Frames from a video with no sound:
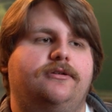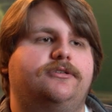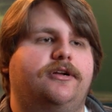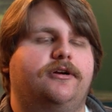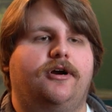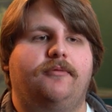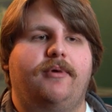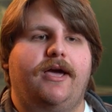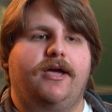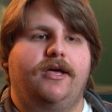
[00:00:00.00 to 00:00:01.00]
or the trainer card
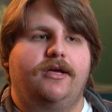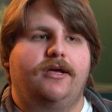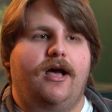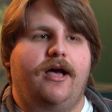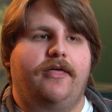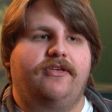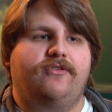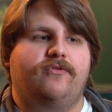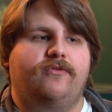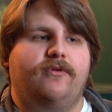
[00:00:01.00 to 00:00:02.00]
back. Uh,
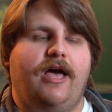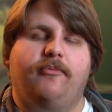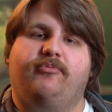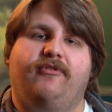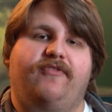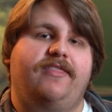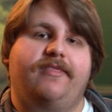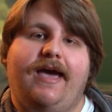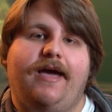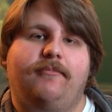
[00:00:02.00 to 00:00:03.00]
this helps
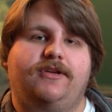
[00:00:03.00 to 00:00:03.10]
prevent that